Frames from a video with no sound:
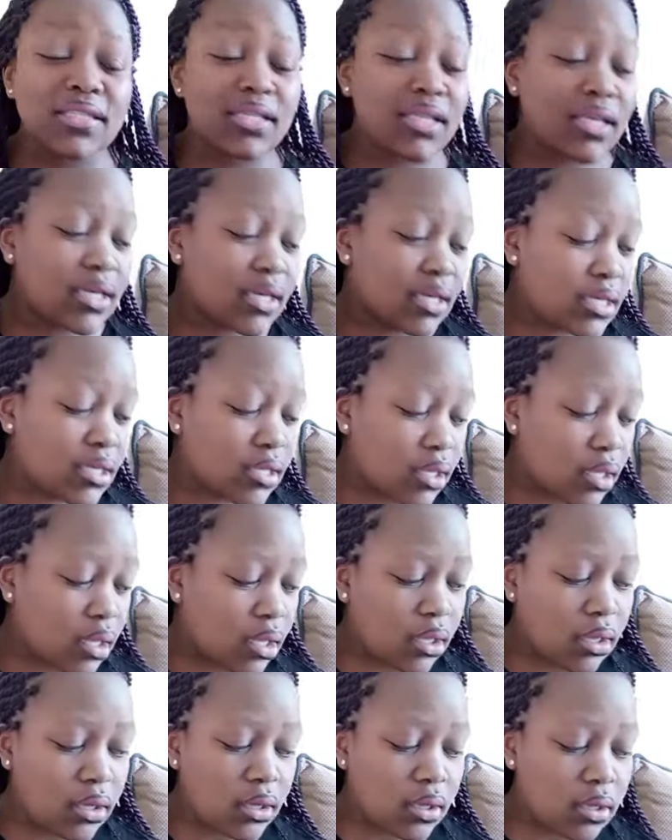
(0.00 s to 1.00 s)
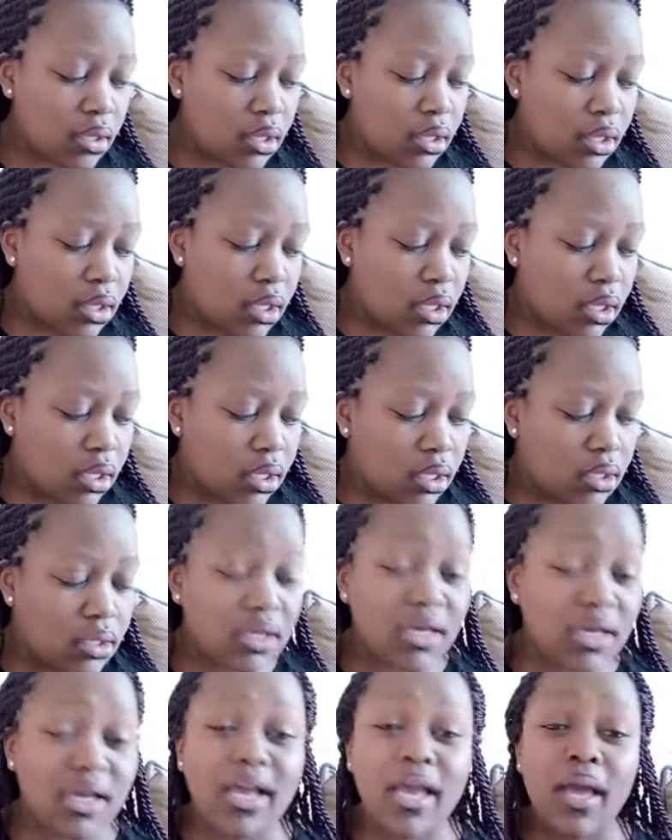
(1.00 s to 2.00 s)

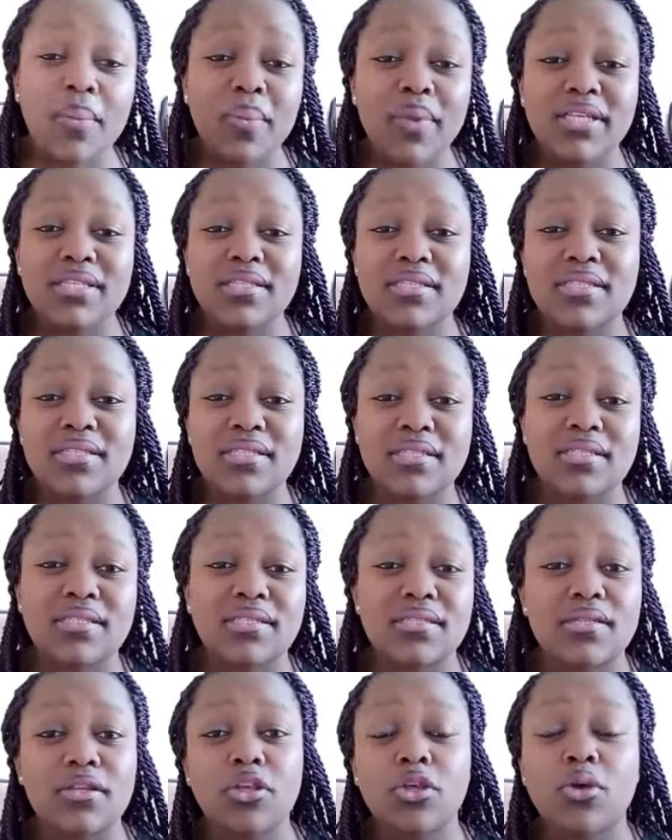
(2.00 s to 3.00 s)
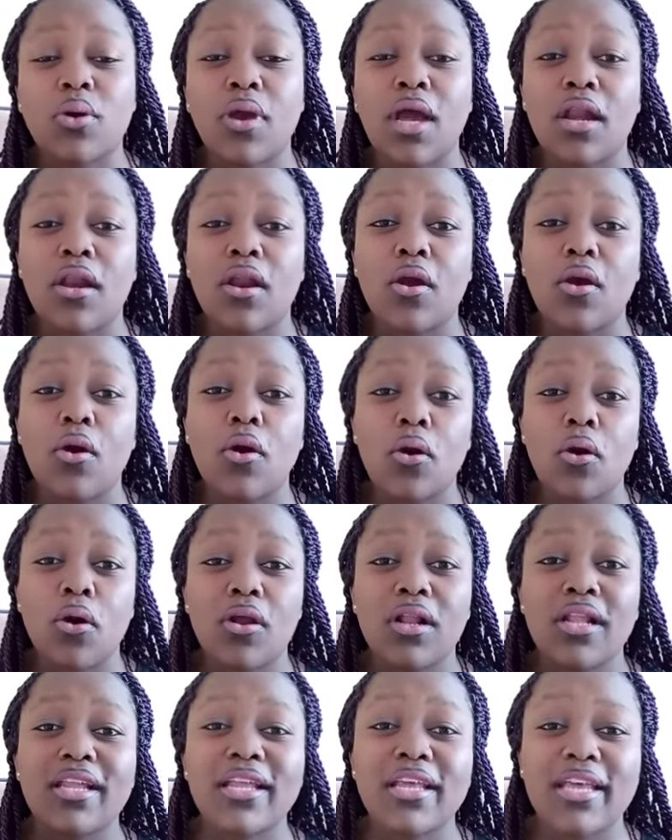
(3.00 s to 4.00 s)
the chemists, you can
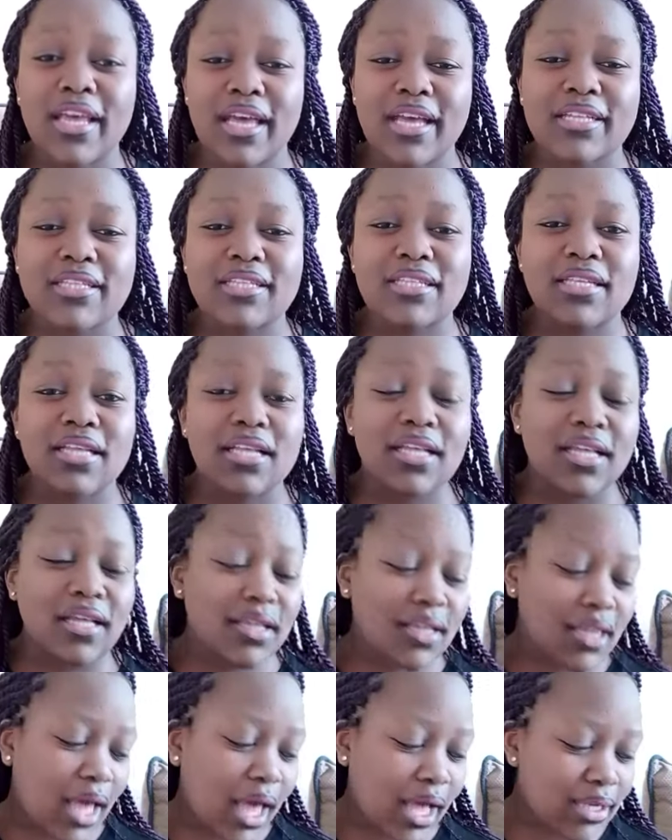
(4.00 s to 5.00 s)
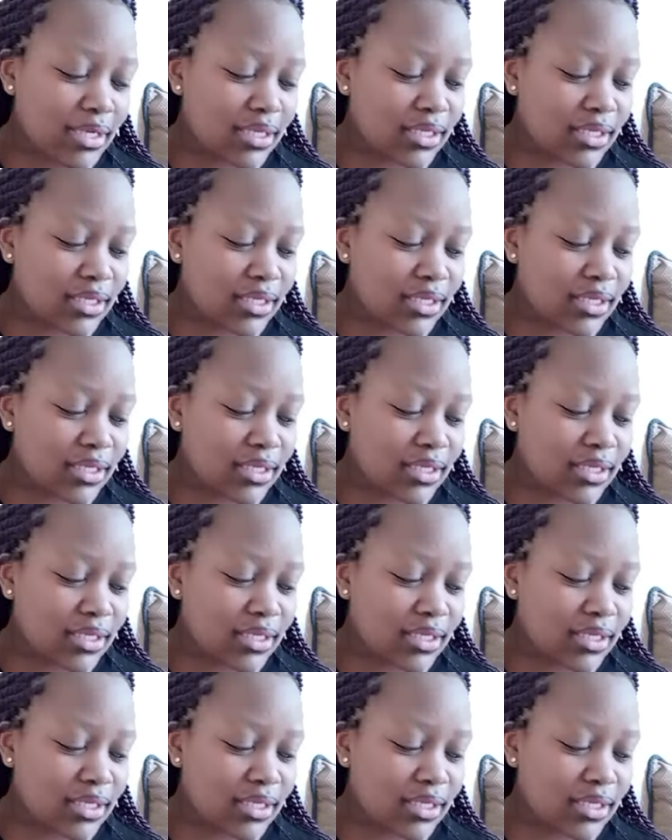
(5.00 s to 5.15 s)
all get that.